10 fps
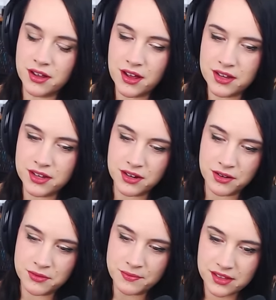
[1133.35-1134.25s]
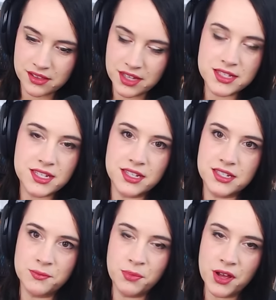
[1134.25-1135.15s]
you know, let's get to the
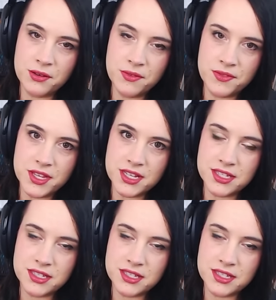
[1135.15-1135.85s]
bottom of this.